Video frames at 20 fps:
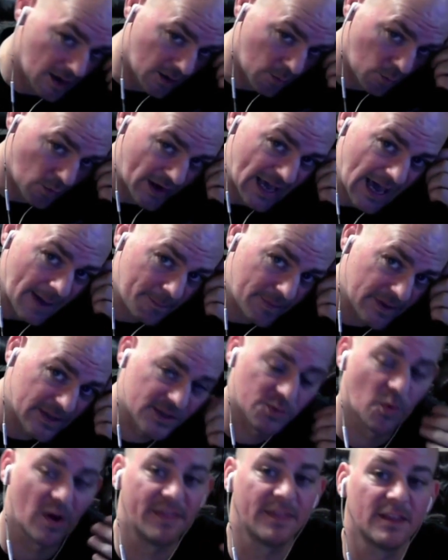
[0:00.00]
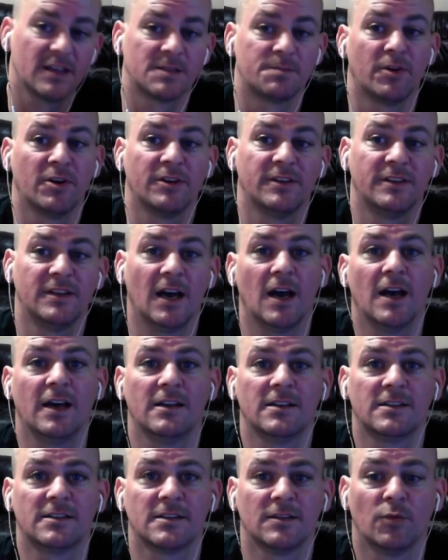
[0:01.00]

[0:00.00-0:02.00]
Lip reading: What happens when this bird dies,